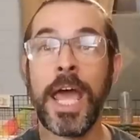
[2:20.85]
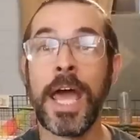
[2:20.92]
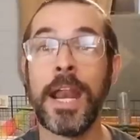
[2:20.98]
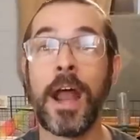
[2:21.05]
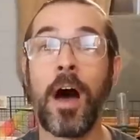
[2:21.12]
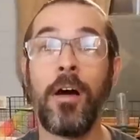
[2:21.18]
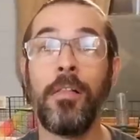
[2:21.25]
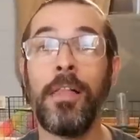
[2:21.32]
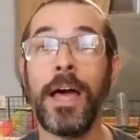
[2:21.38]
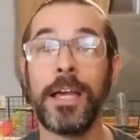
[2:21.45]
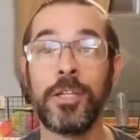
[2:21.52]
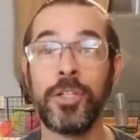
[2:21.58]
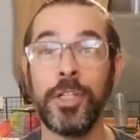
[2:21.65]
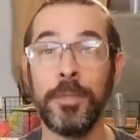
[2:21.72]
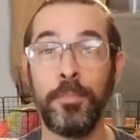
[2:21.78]
and I'll
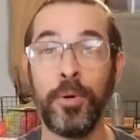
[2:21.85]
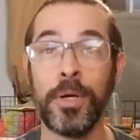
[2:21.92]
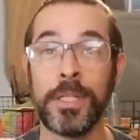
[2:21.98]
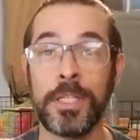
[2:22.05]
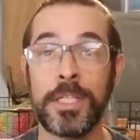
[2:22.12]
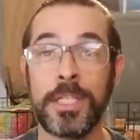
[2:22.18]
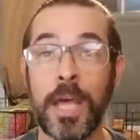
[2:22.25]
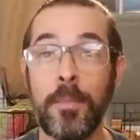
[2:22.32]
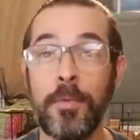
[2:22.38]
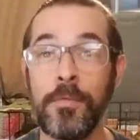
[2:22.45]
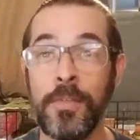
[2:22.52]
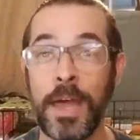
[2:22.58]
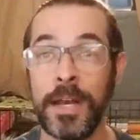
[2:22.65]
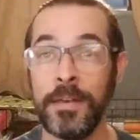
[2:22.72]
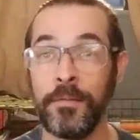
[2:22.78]
actually put some of
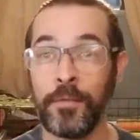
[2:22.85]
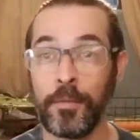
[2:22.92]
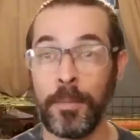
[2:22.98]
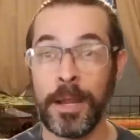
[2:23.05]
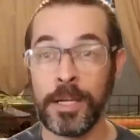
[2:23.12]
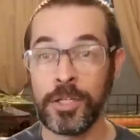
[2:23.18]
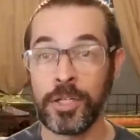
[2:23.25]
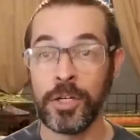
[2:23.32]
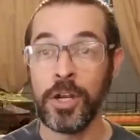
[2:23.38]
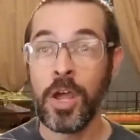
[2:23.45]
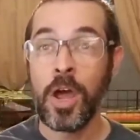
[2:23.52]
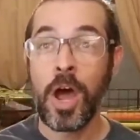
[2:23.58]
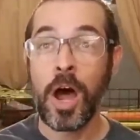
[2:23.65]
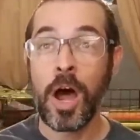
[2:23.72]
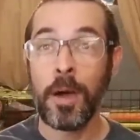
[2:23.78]
that information
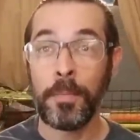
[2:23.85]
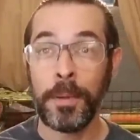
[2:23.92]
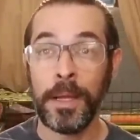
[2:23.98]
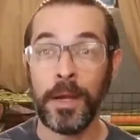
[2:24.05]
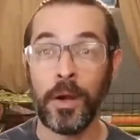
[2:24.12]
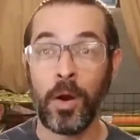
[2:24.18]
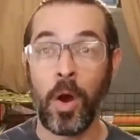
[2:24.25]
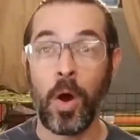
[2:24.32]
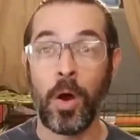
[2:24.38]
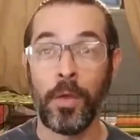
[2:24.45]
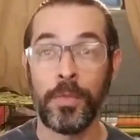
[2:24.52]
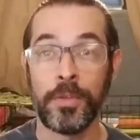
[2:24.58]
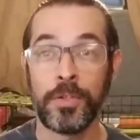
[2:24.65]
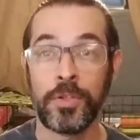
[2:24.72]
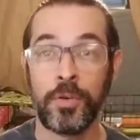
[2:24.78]
up here
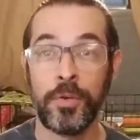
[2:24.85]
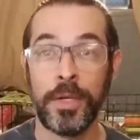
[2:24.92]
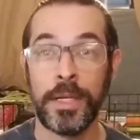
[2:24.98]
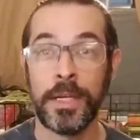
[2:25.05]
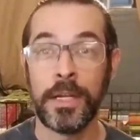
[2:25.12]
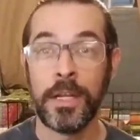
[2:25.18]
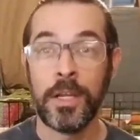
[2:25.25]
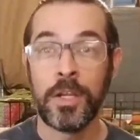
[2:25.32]
on the screen.